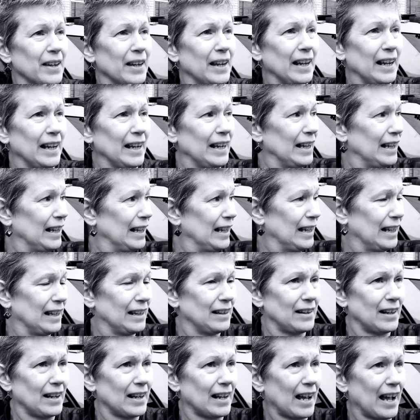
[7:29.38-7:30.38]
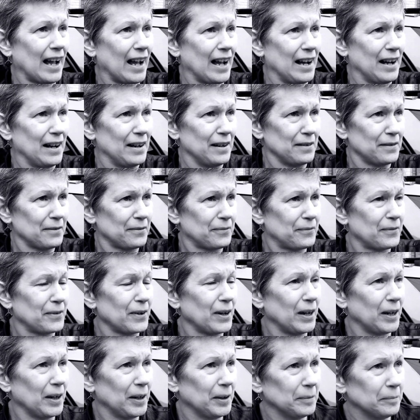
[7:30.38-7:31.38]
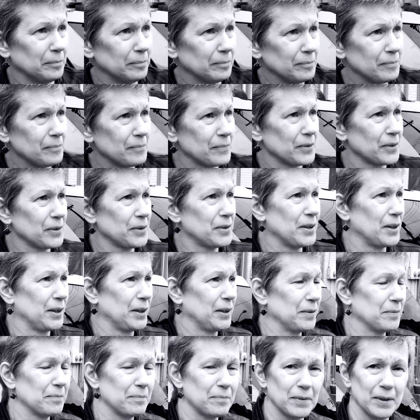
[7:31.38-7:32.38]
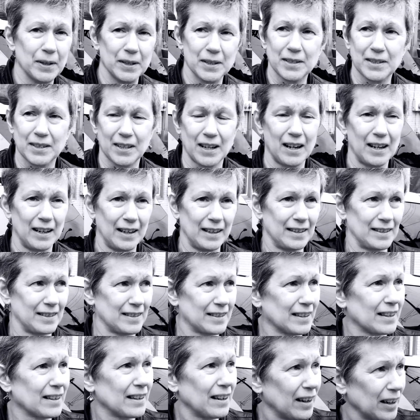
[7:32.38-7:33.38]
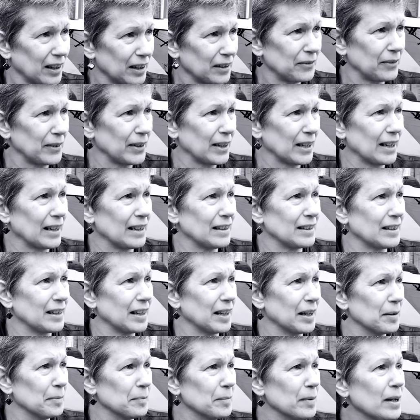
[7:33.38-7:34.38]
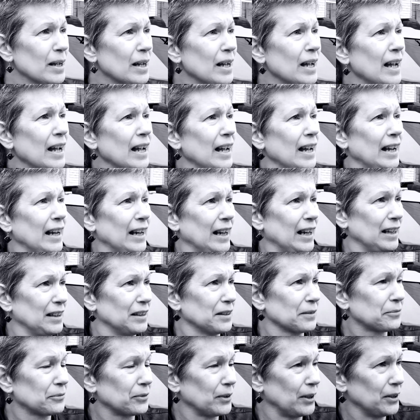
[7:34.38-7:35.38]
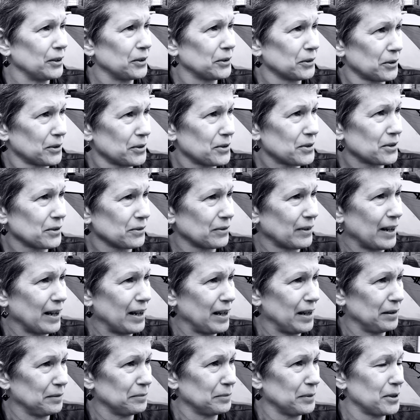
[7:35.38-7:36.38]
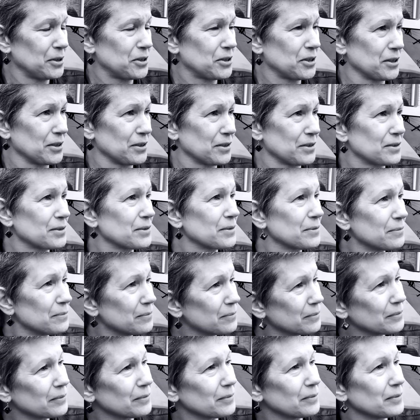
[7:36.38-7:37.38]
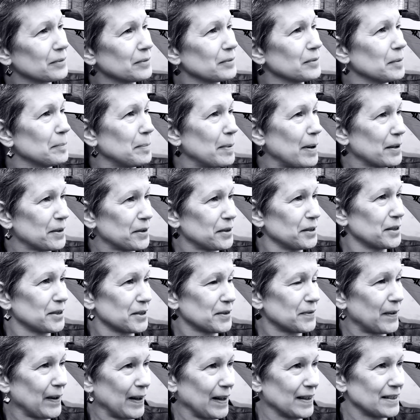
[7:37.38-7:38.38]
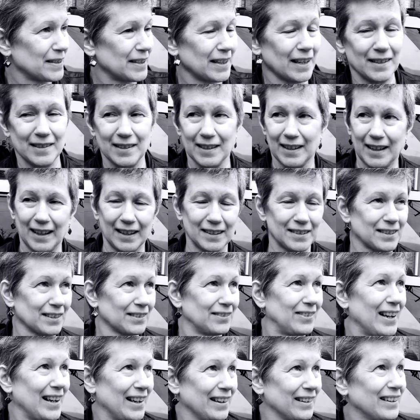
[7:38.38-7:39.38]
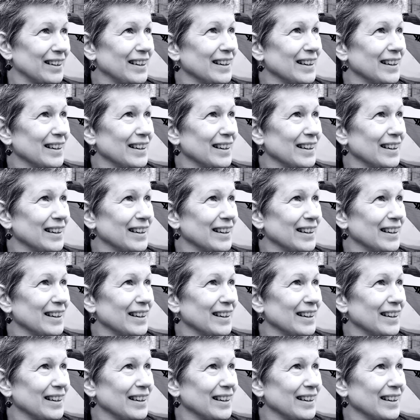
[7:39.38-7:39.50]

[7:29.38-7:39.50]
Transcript: and they have the incised carving in them, and the front door surround, which is about as fancy as it gets around